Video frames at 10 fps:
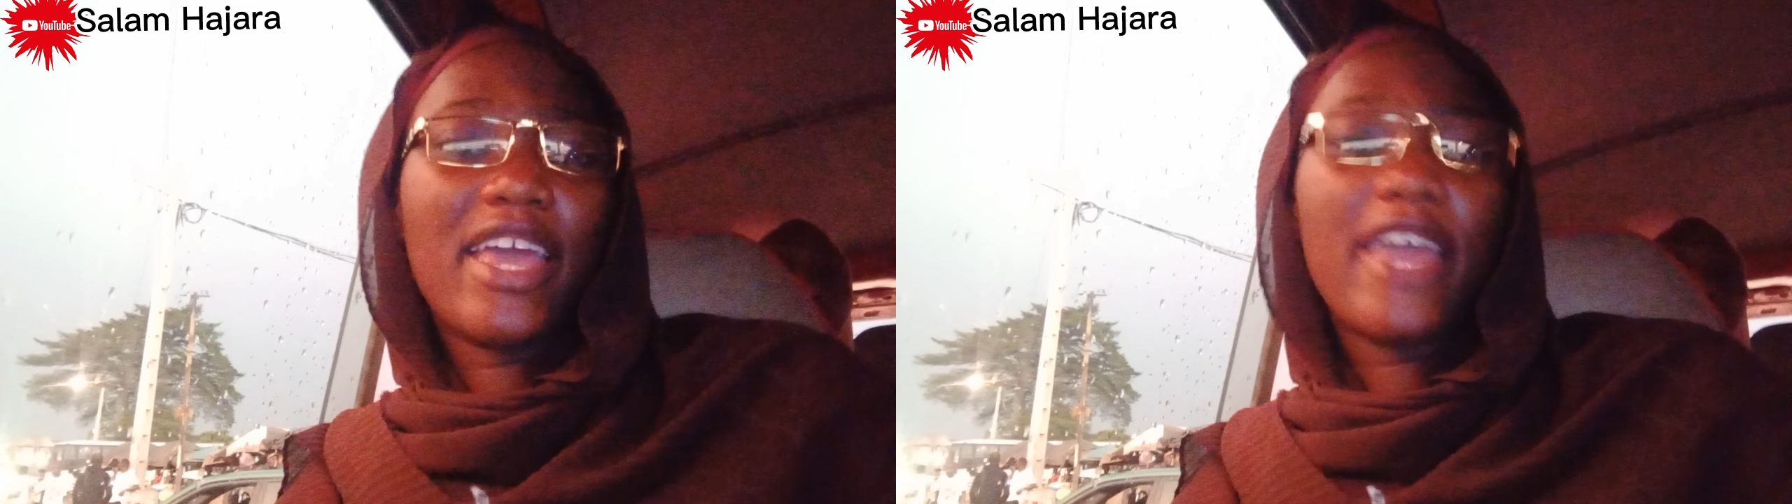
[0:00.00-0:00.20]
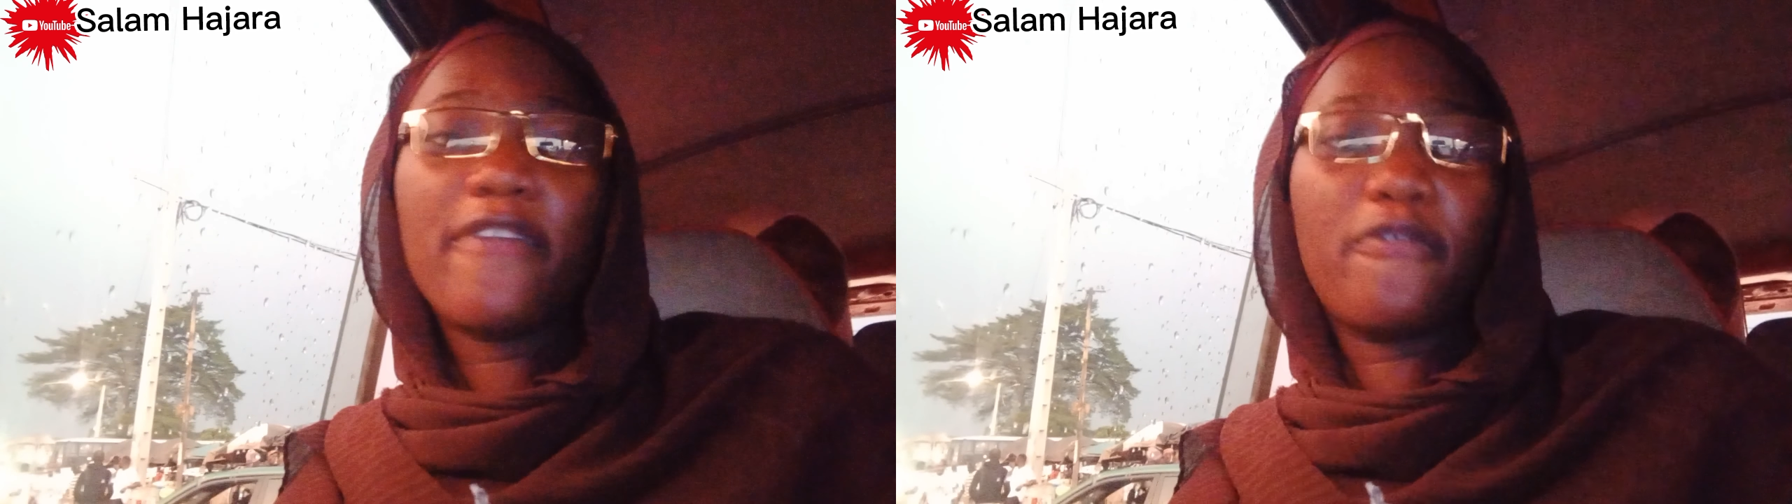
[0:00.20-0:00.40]

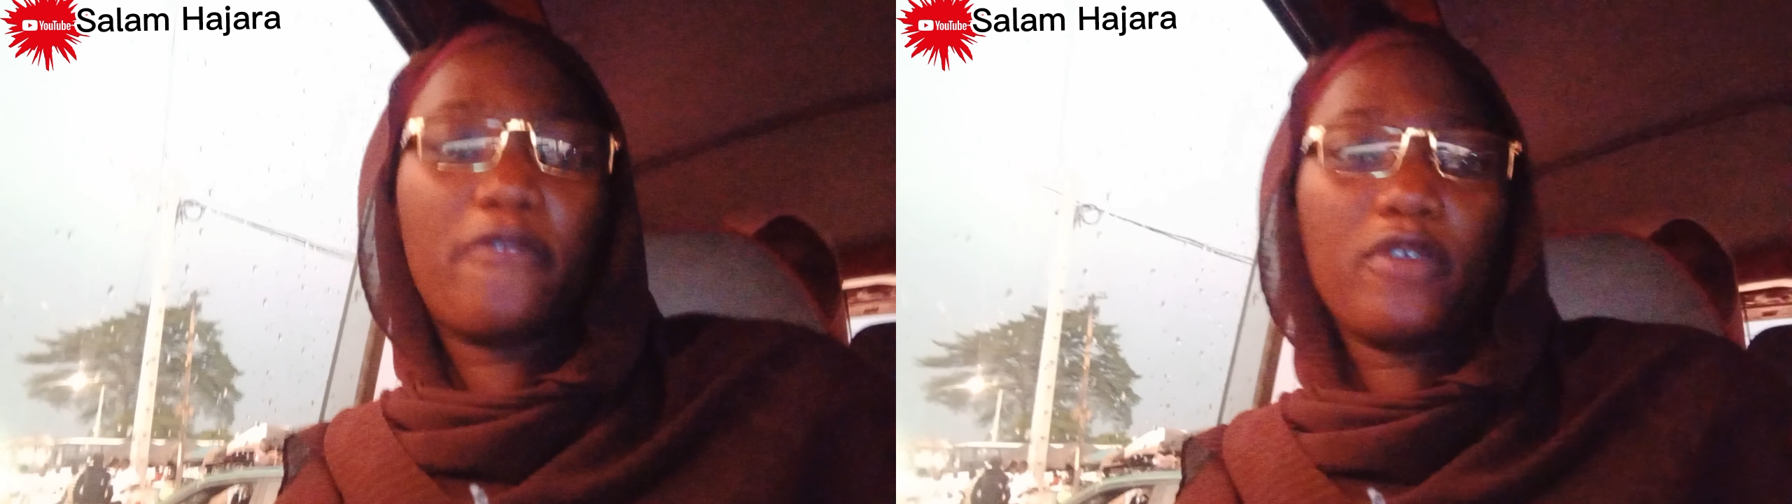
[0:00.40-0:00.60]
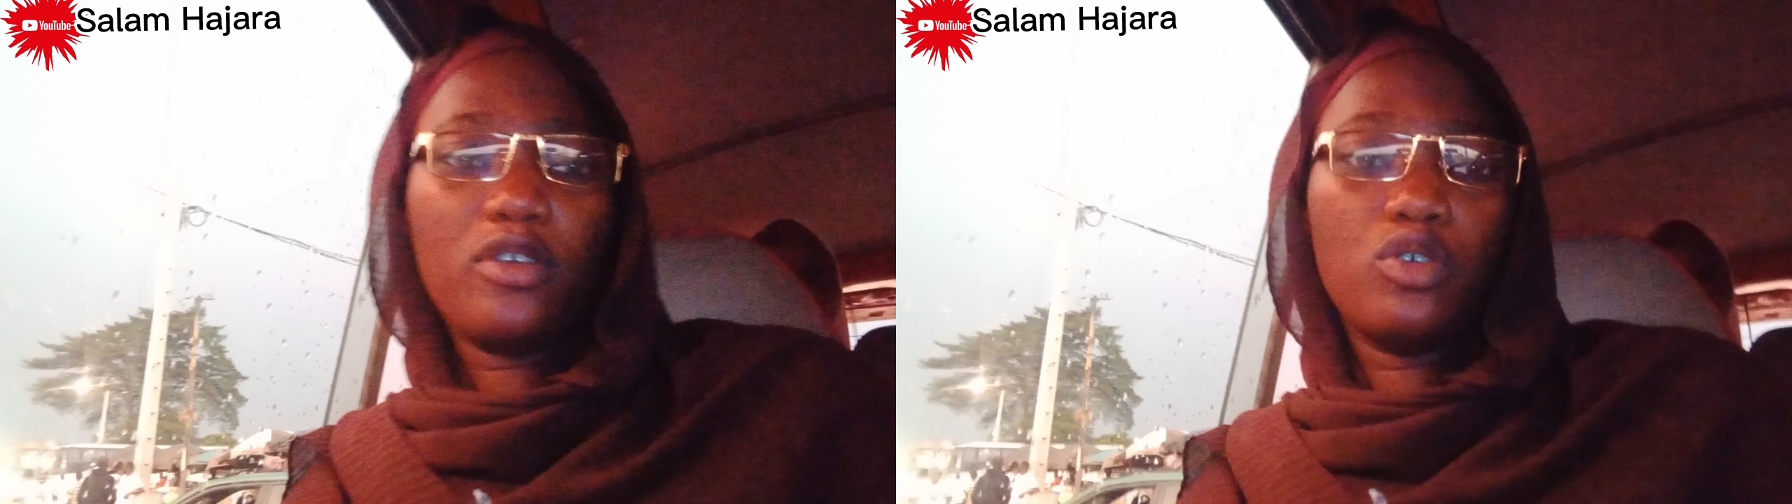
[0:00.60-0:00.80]

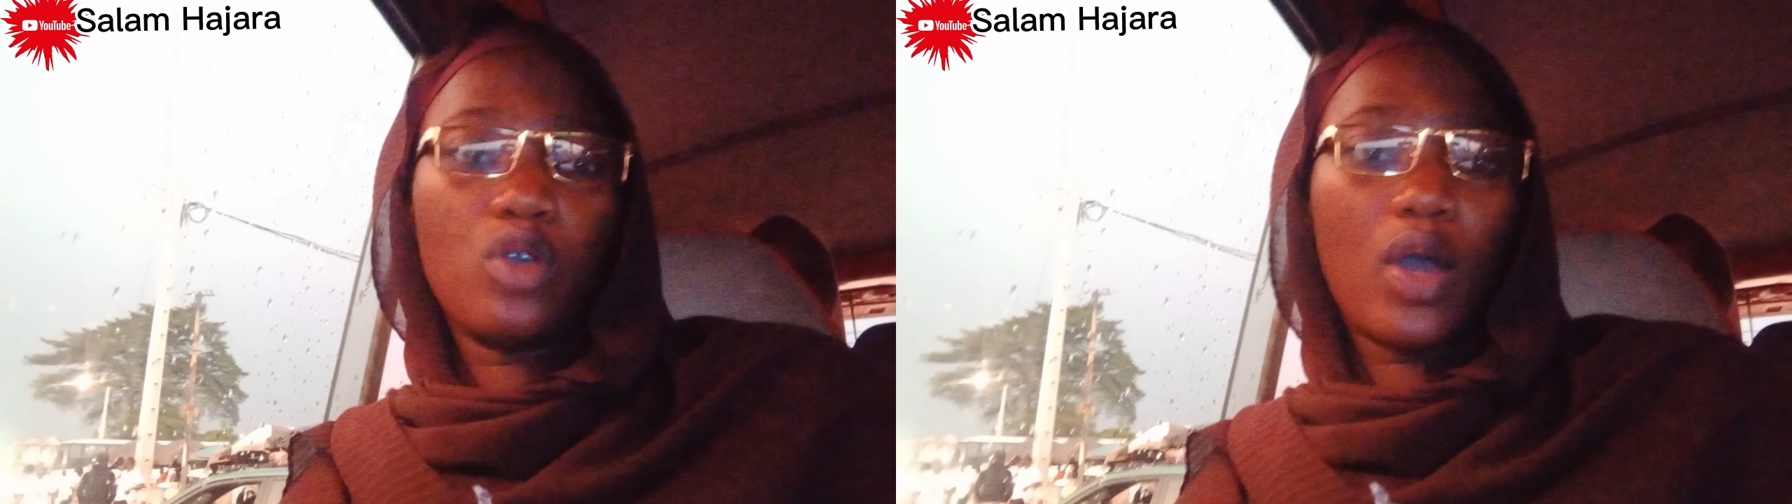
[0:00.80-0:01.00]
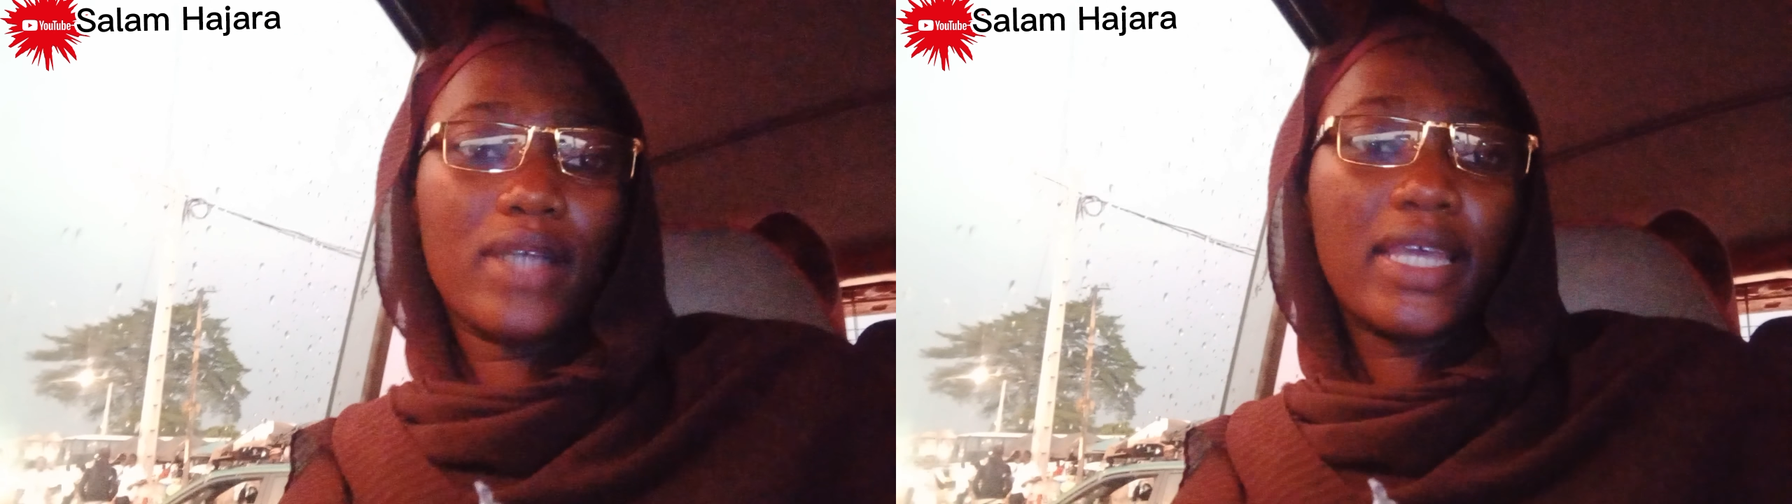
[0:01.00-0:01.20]
If you are